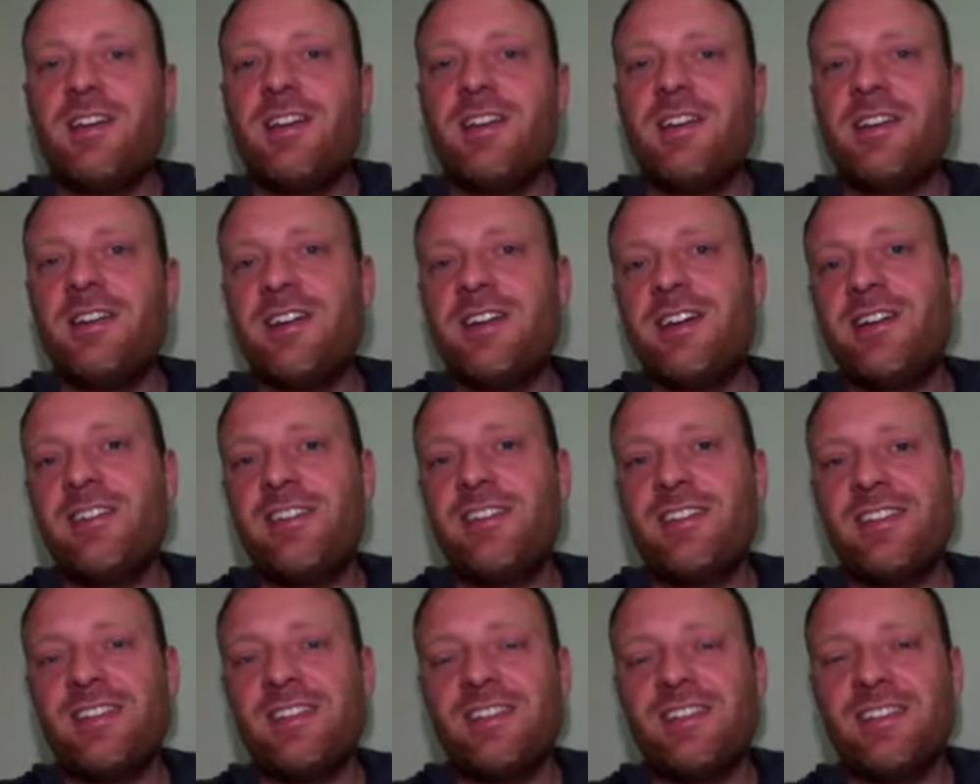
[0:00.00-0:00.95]
Now,
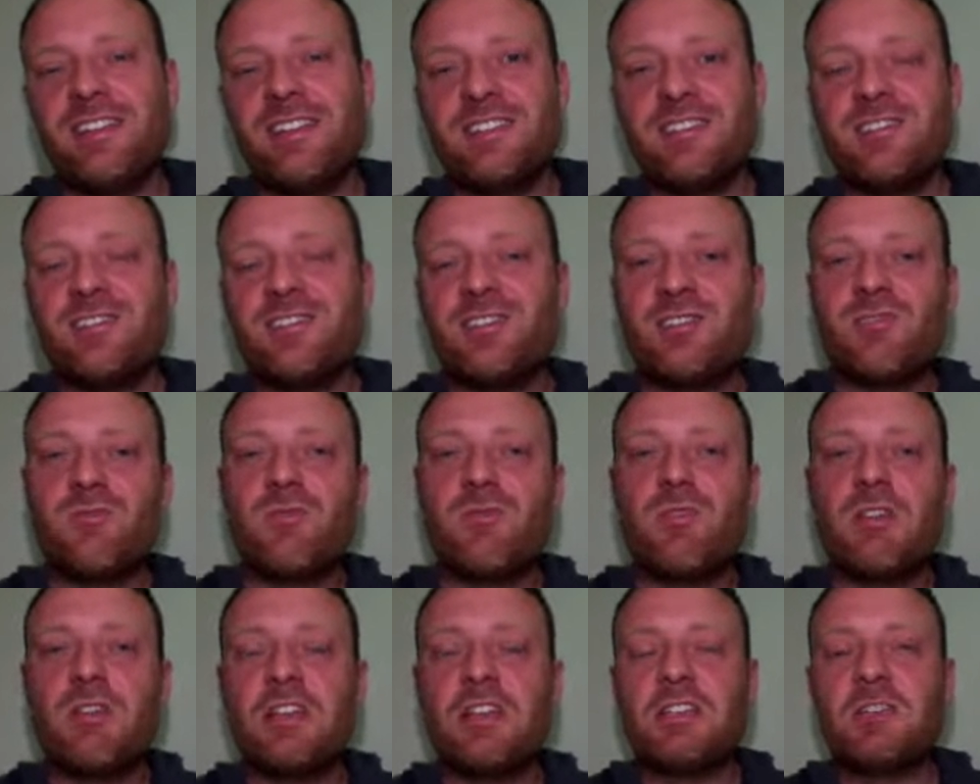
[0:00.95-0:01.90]
let's
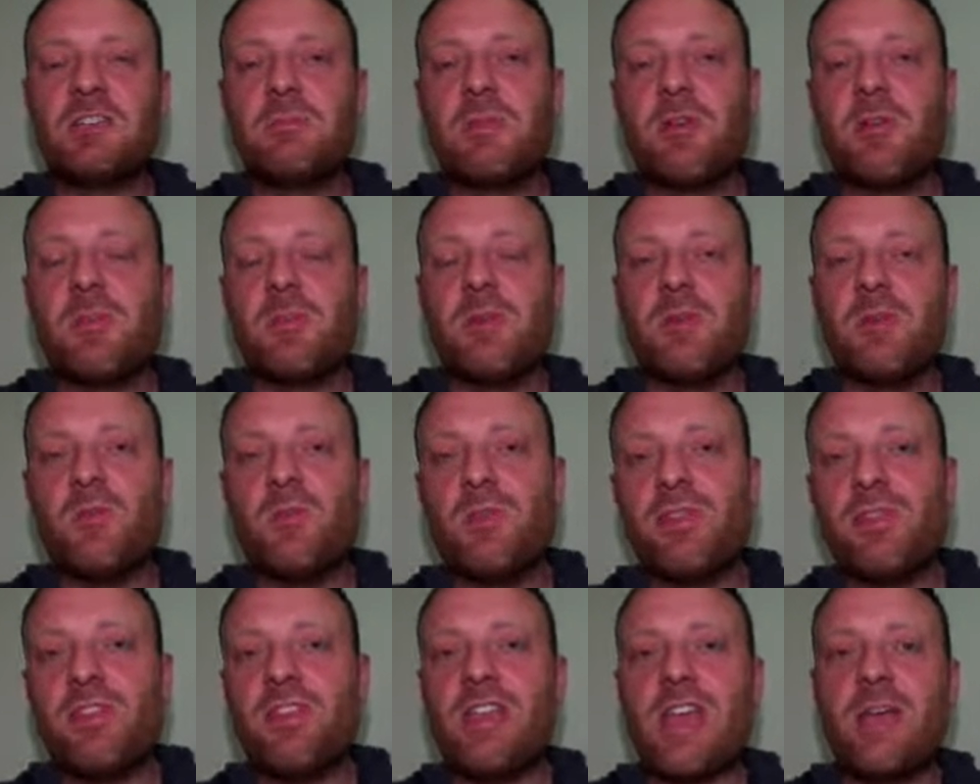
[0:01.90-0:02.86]
experiment with
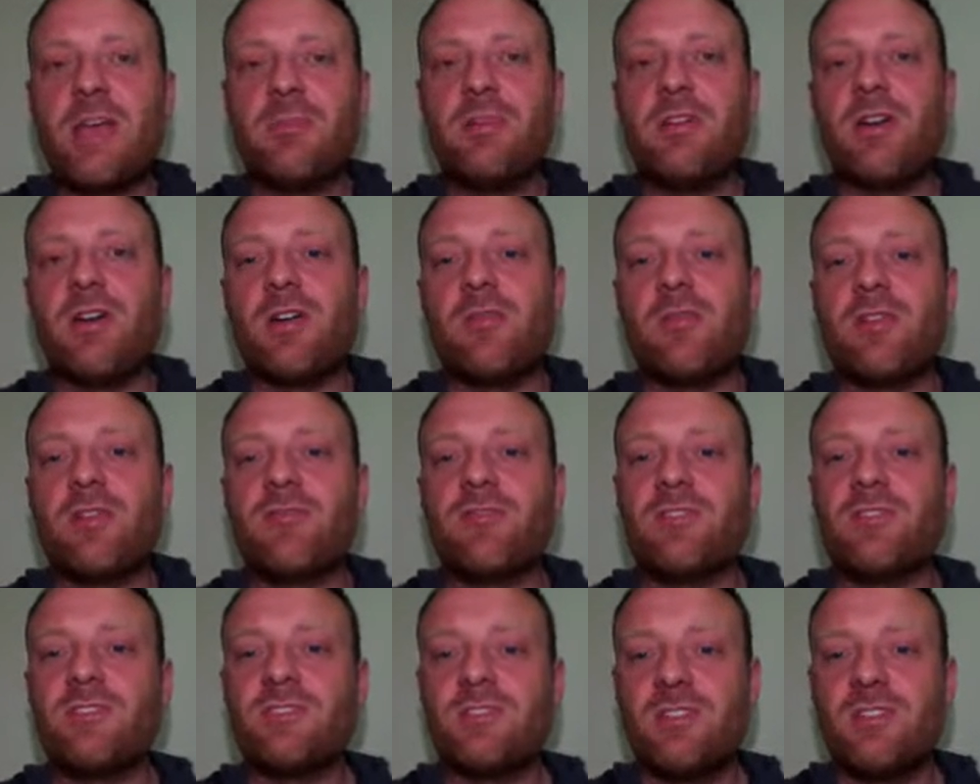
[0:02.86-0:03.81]
the API
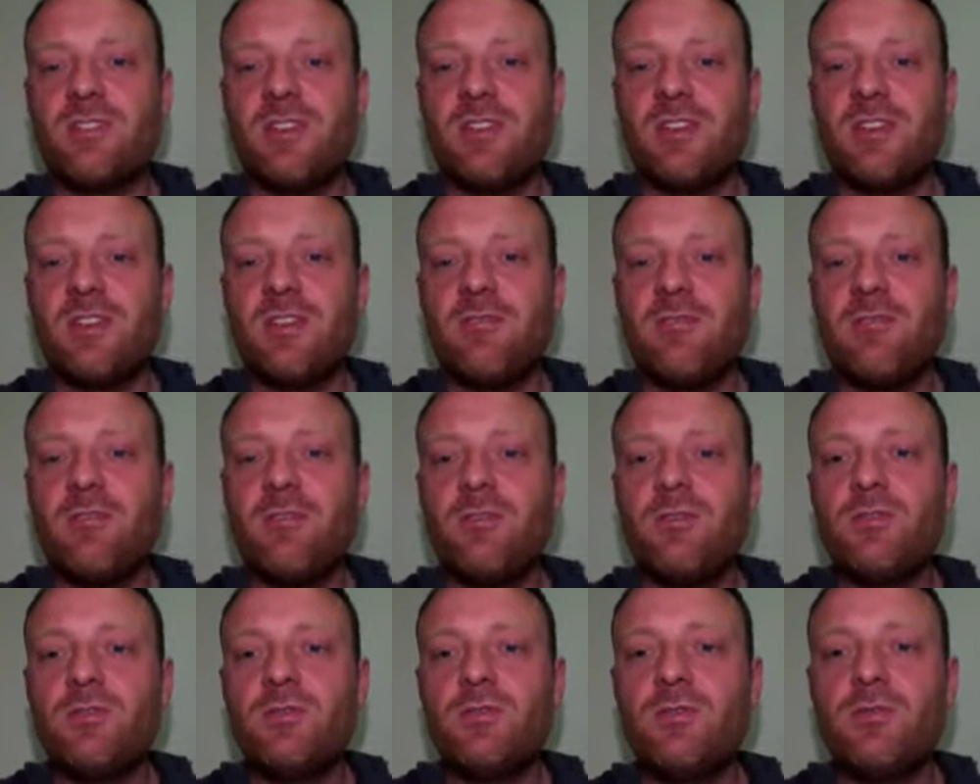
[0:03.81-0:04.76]
reference. If you
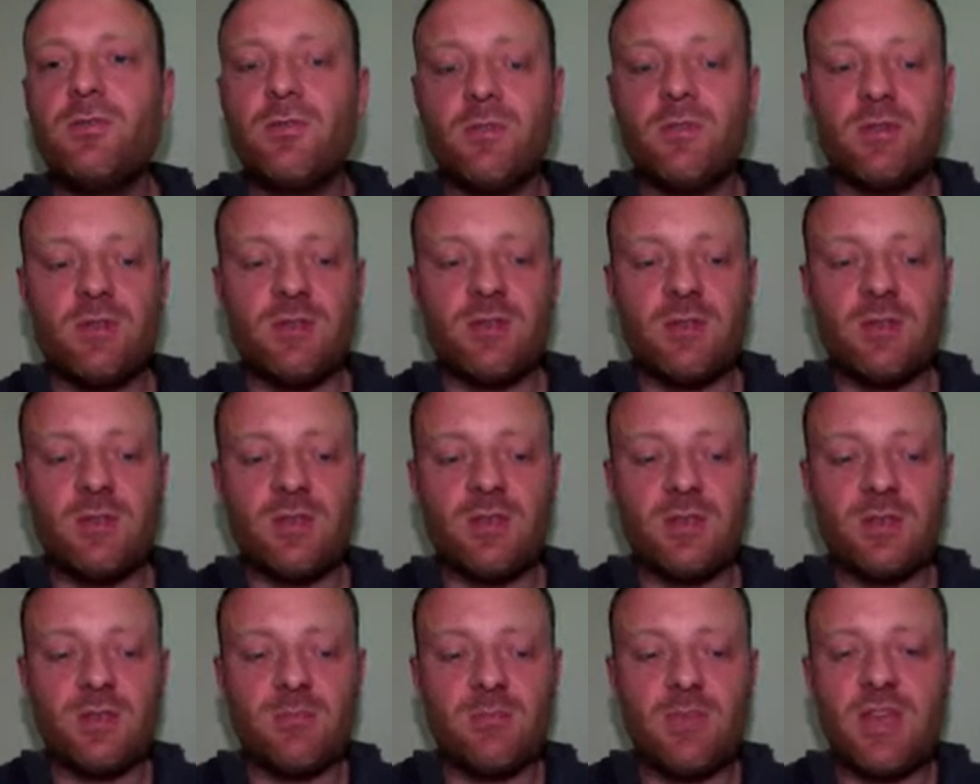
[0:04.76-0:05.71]
do
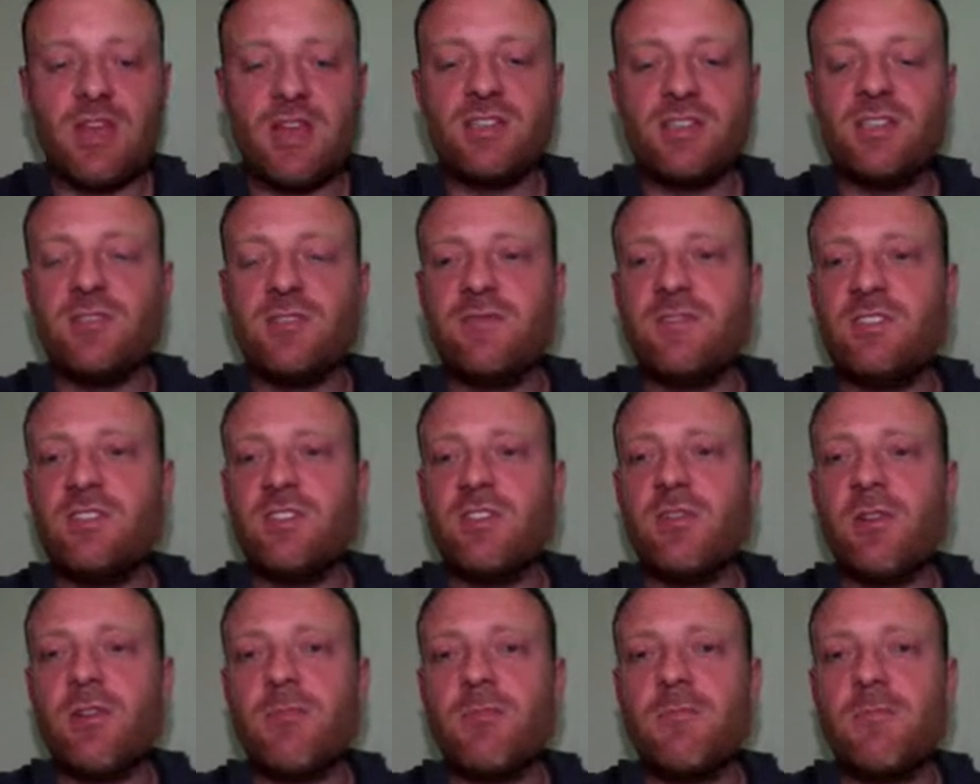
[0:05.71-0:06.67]
Command Shift
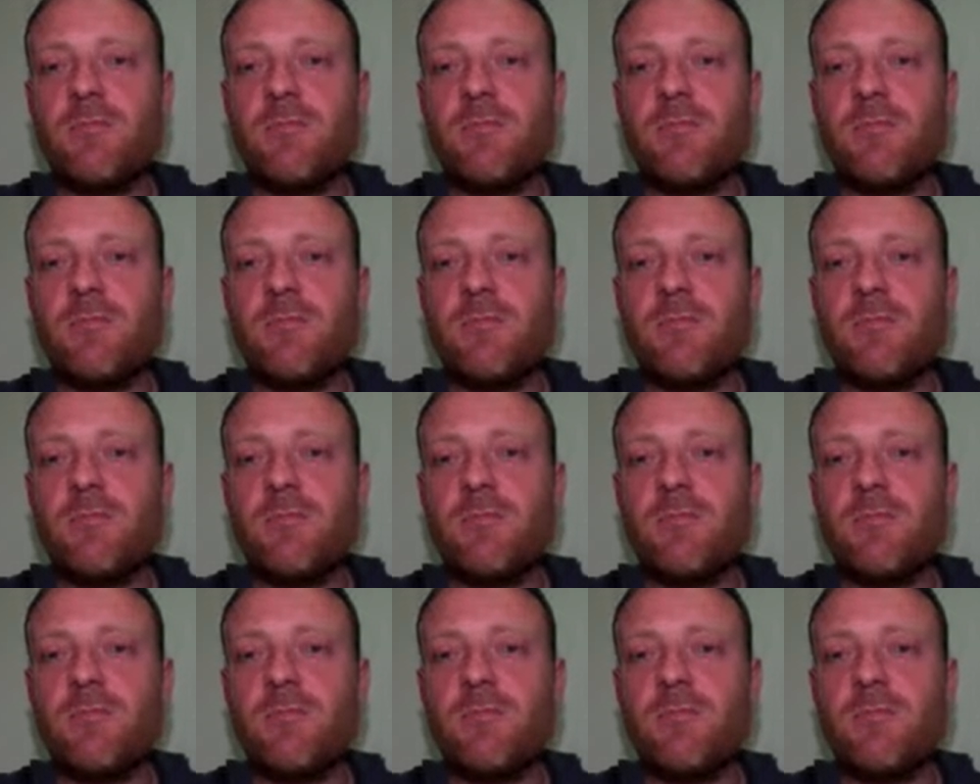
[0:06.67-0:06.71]
0,